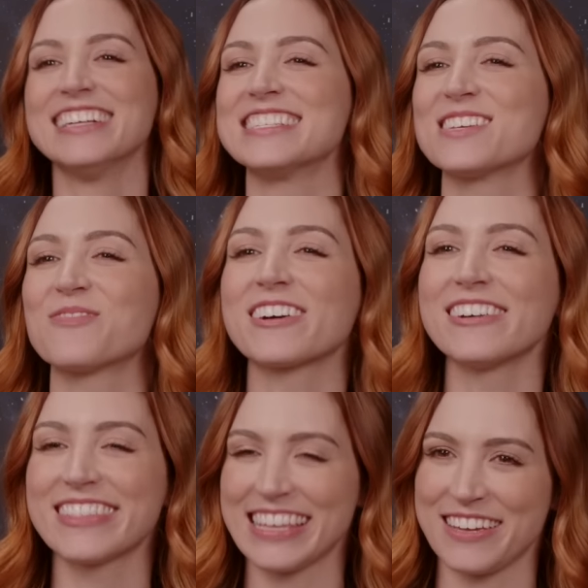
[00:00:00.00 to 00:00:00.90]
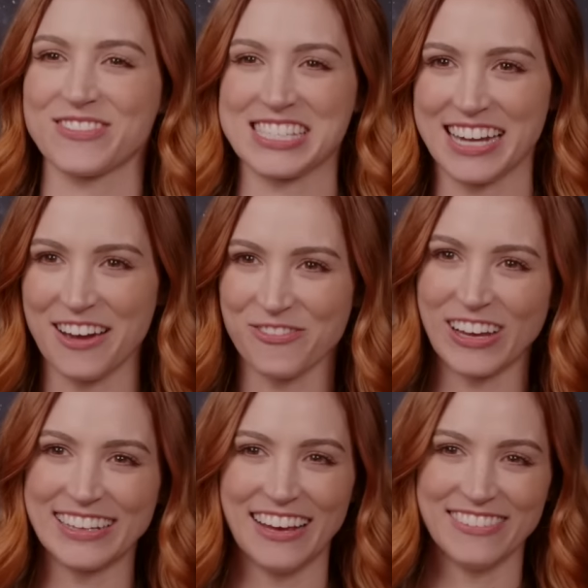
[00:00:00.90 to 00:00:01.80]
typical thief stuff.
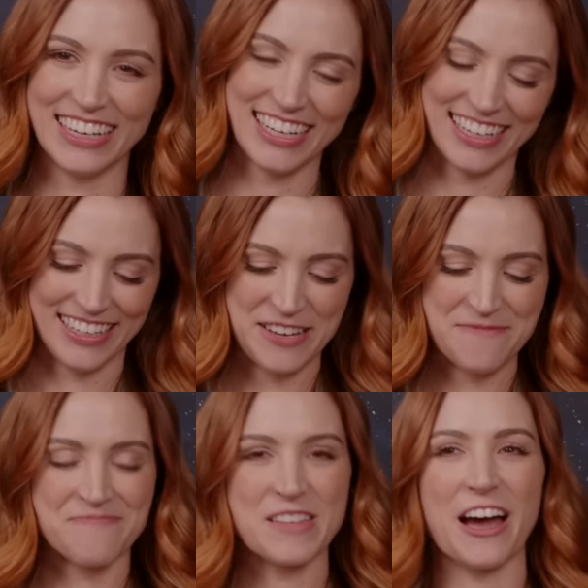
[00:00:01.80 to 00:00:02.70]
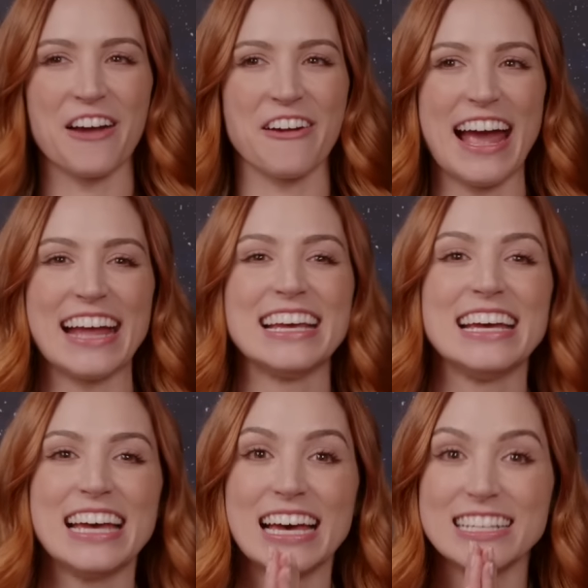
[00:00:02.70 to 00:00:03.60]
I love it. All right,
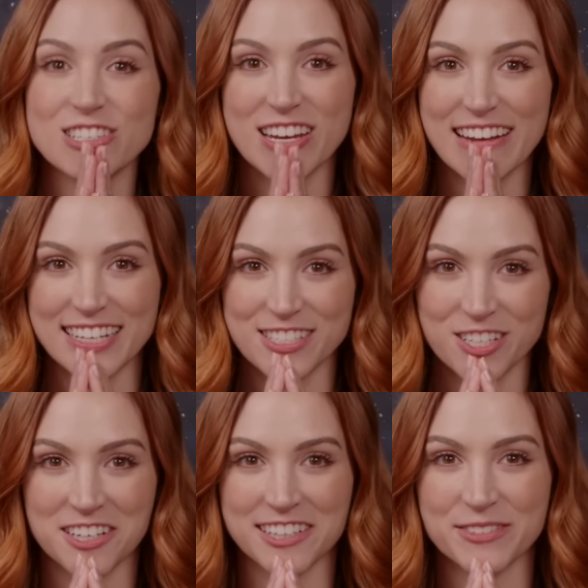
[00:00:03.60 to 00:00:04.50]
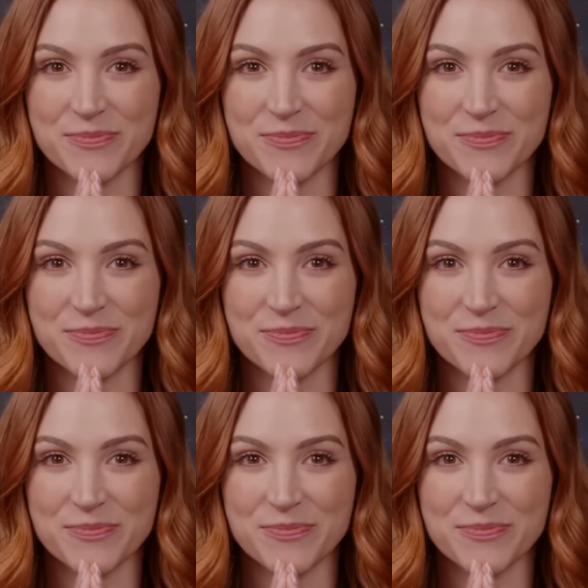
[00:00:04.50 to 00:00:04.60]
Gina, it's your turn.